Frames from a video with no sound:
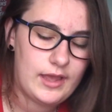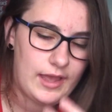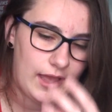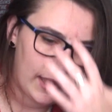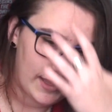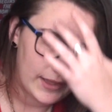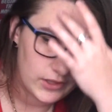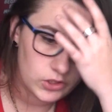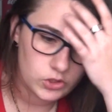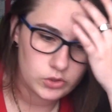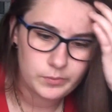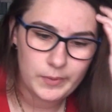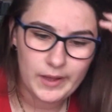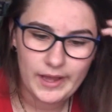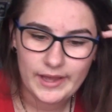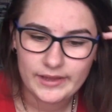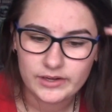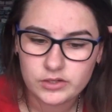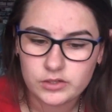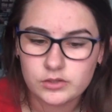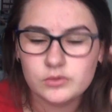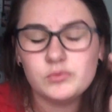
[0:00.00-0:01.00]
Ankle
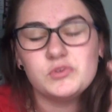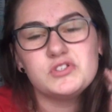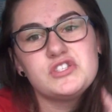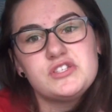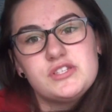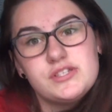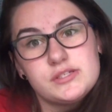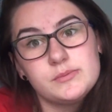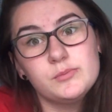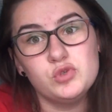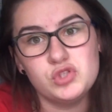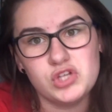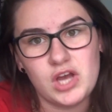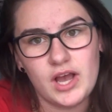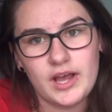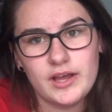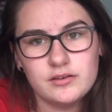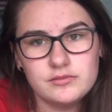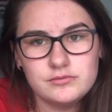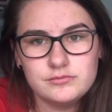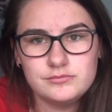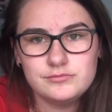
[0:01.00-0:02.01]
biter, which is a small
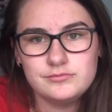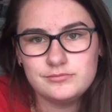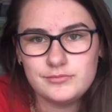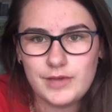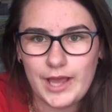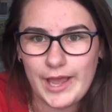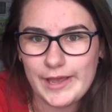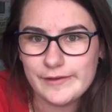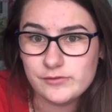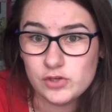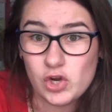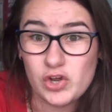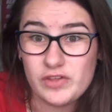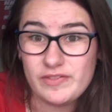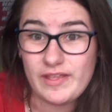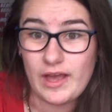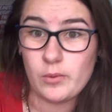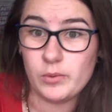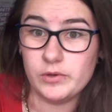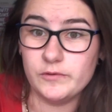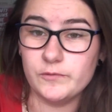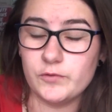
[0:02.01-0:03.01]
child. I've known
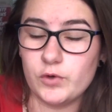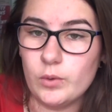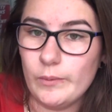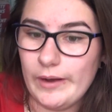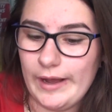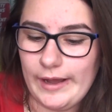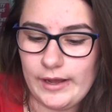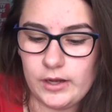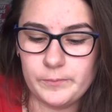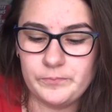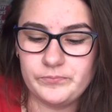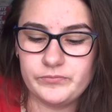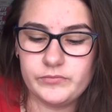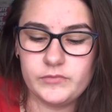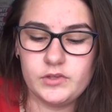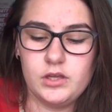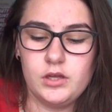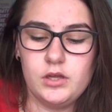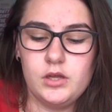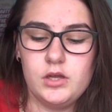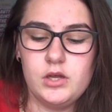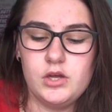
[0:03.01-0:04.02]
that one for a while.
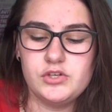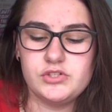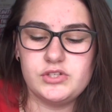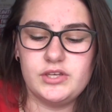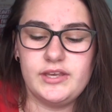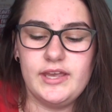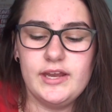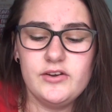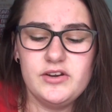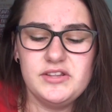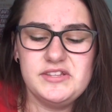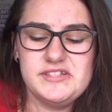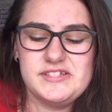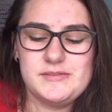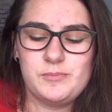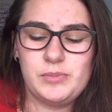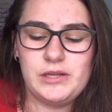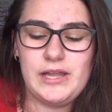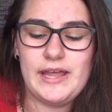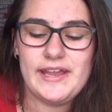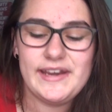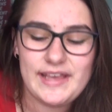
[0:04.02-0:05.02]
So get rid of this
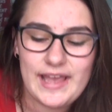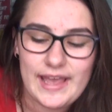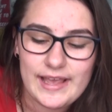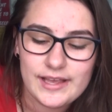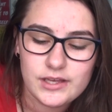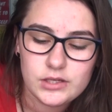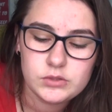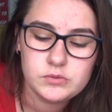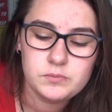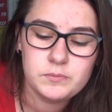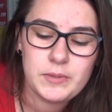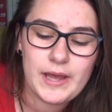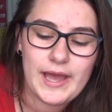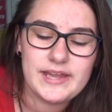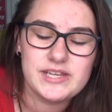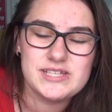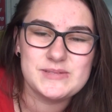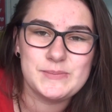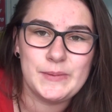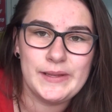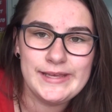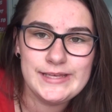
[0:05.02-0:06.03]
bloody ankle
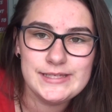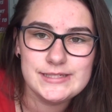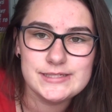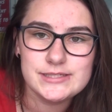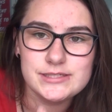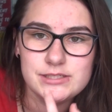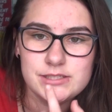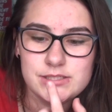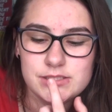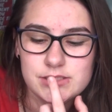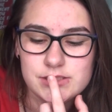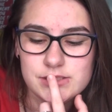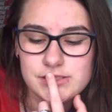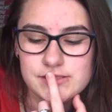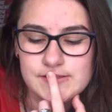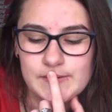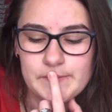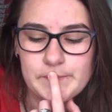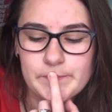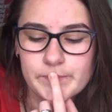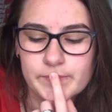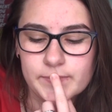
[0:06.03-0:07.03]
biters, please.
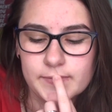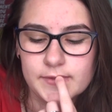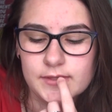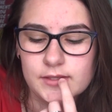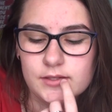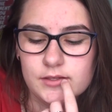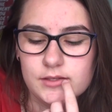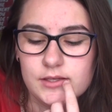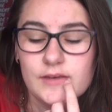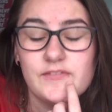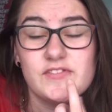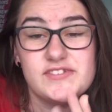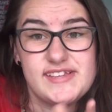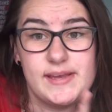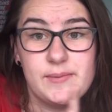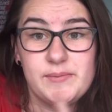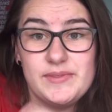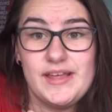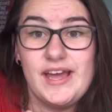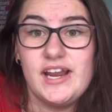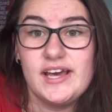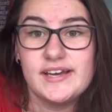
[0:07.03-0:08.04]
You have to say it
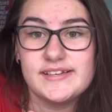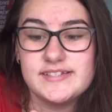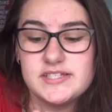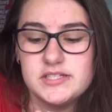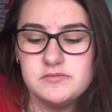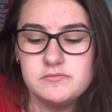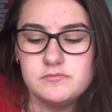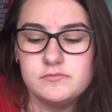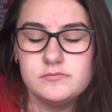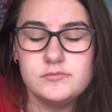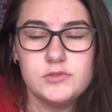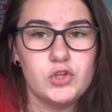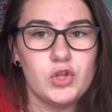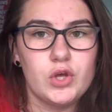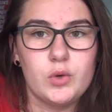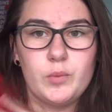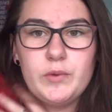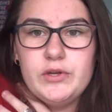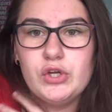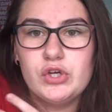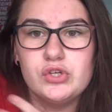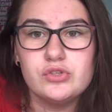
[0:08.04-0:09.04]
with that accent, although
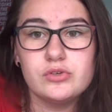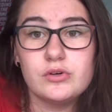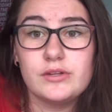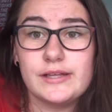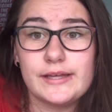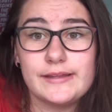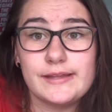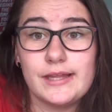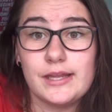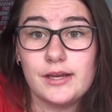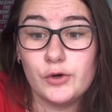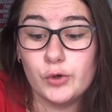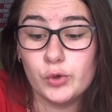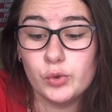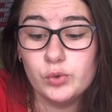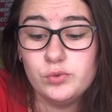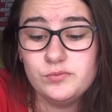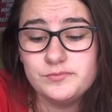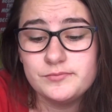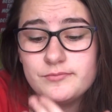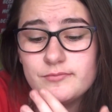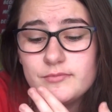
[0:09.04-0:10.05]
we don't talk like that at
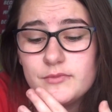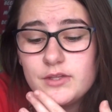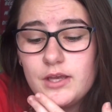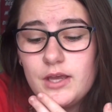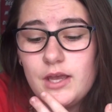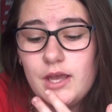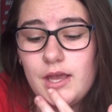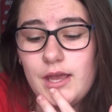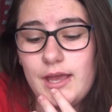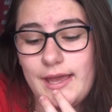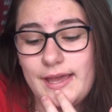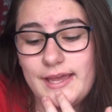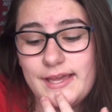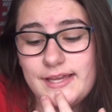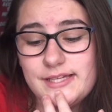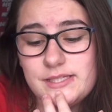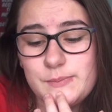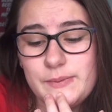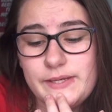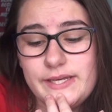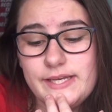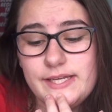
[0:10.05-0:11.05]
all.
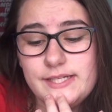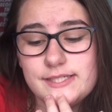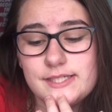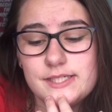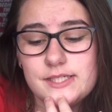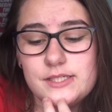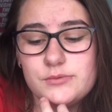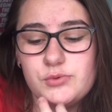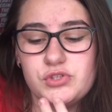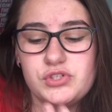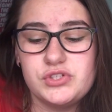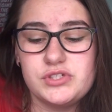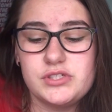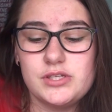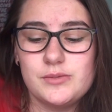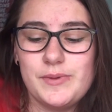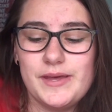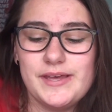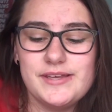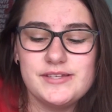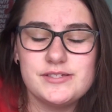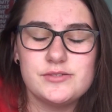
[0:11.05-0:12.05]
Ants pants, which is the
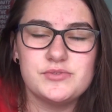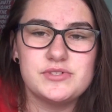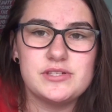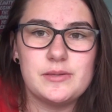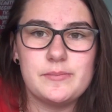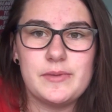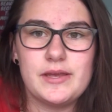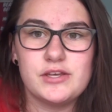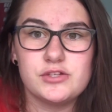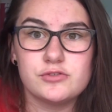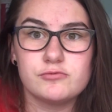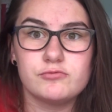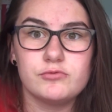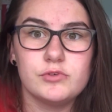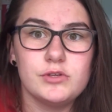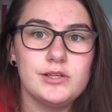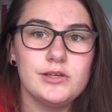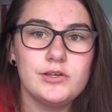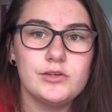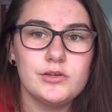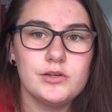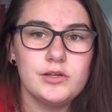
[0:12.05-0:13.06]
best, or something is
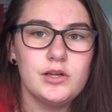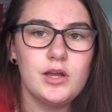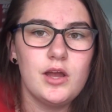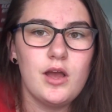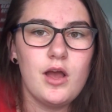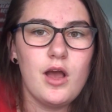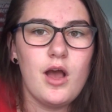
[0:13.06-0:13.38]
really good.